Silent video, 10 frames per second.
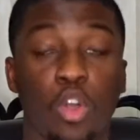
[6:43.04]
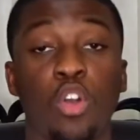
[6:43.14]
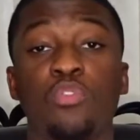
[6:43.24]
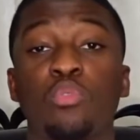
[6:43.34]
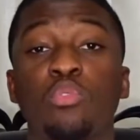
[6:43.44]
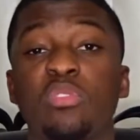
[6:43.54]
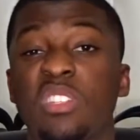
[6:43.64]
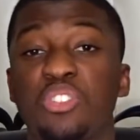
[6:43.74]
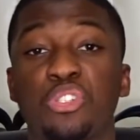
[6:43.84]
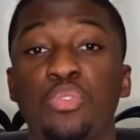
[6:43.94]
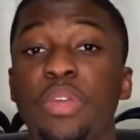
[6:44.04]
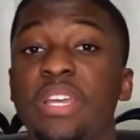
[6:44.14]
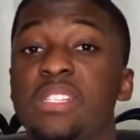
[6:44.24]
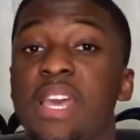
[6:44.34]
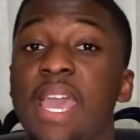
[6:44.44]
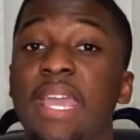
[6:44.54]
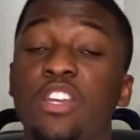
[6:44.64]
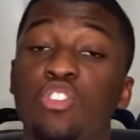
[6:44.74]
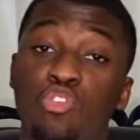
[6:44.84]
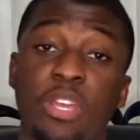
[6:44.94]
Overall, this shoe is a
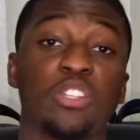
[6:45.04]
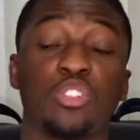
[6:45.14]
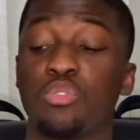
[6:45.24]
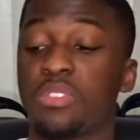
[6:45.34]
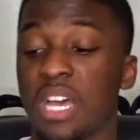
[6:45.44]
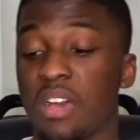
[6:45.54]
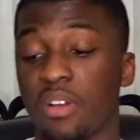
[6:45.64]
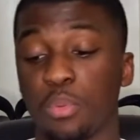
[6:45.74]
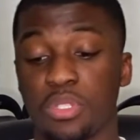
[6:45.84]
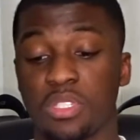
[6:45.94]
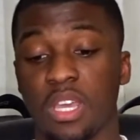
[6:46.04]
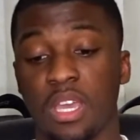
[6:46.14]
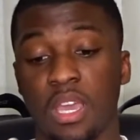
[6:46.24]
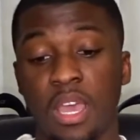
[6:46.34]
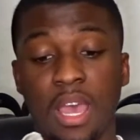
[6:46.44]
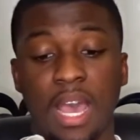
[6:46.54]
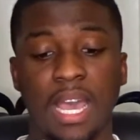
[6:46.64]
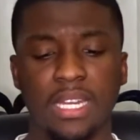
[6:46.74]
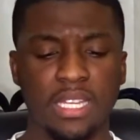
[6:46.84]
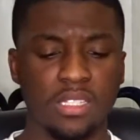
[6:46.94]
great shoe to have, I would say,
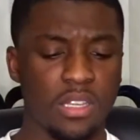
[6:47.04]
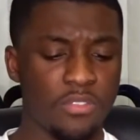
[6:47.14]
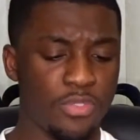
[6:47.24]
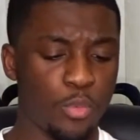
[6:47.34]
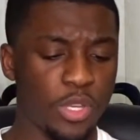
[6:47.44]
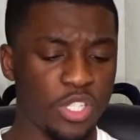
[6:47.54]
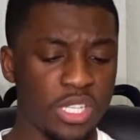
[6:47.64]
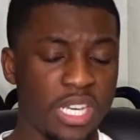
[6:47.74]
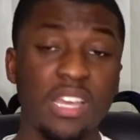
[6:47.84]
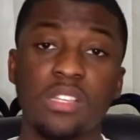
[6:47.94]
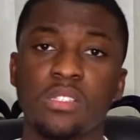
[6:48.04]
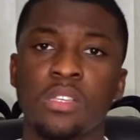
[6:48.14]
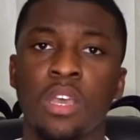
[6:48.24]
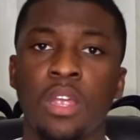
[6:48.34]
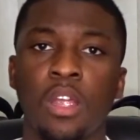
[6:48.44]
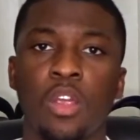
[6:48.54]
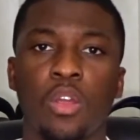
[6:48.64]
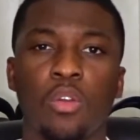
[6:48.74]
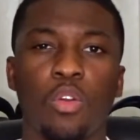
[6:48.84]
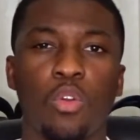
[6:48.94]
and it's something which is
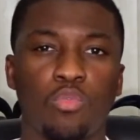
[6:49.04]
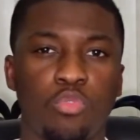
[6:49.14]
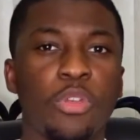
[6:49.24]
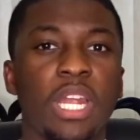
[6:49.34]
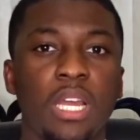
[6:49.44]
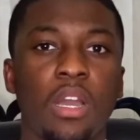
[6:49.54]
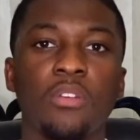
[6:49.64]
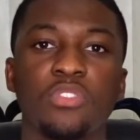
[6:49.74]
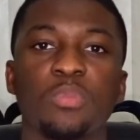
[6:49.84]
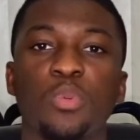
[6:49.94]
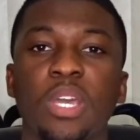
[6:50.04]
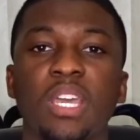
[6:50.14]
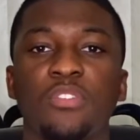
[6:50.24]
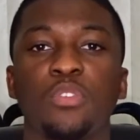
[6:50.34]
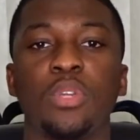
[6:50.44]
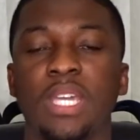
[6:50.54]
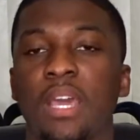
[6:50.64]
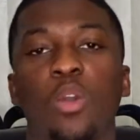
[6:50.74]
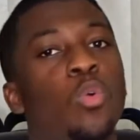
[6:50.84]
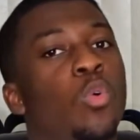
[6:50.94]
really comfortable if you
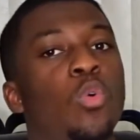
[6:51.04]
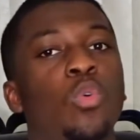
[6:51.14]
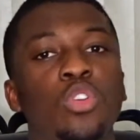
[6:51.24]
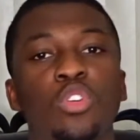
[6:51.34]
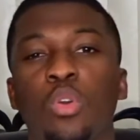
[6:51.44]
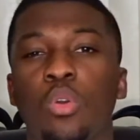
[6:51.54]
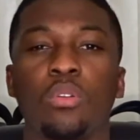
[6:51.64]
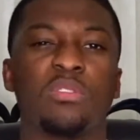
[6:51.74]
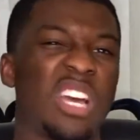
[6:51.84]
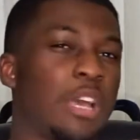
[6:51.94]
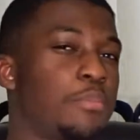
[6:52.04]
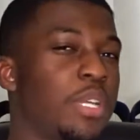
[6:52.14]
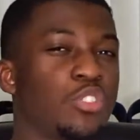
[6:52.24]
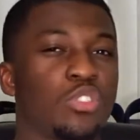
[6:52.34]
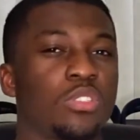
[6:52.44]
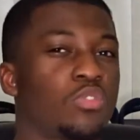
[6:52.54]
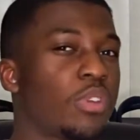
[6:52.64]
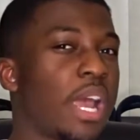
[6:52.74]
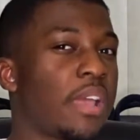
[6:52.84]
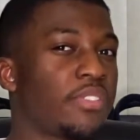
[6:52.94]
get all your dimensions
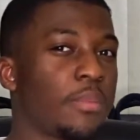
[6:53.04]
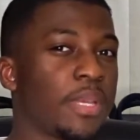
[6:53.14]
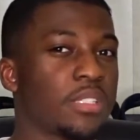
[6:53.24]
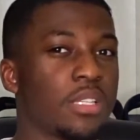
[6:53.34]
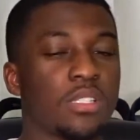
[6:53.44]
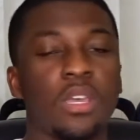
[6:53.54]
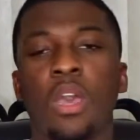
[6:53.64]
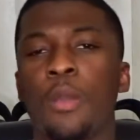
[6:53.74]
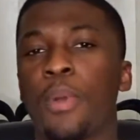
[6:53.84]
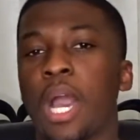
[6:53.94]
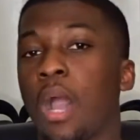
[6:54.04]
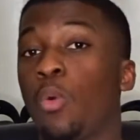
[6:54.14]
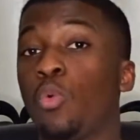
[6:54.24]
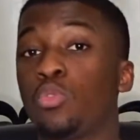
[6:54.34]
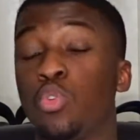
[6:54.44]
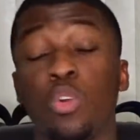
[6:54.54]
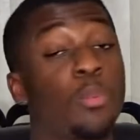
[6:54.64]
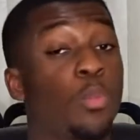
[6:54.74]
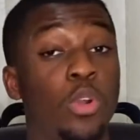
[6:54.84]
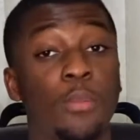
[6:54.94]
right, if that makes sense. But I will talk
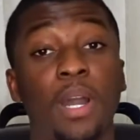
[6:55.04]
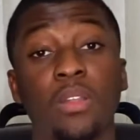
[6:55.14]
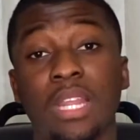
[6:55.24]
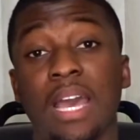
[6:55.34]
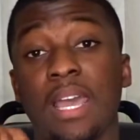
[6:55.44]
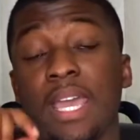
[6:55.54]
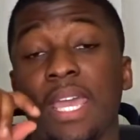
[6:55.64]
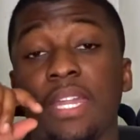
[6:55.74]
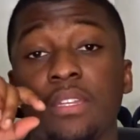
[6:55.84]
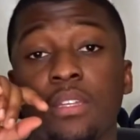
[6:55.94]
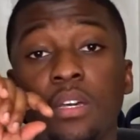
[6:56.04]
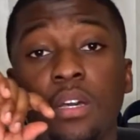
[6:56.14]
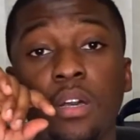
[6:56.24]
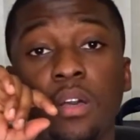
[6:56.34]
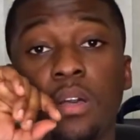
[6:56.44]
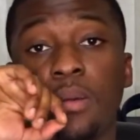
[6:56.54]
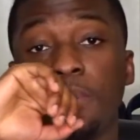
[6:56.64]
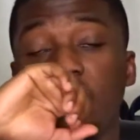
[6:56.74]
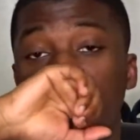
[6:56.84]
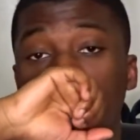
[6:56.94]
more about that in
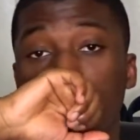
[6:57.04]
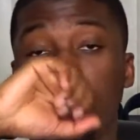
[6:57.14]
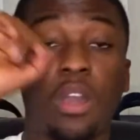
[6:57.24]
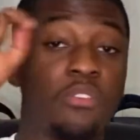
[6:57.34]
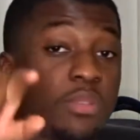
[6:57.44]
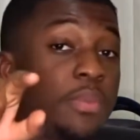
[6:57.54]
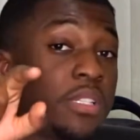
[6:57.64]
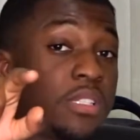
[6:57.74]
the comfortability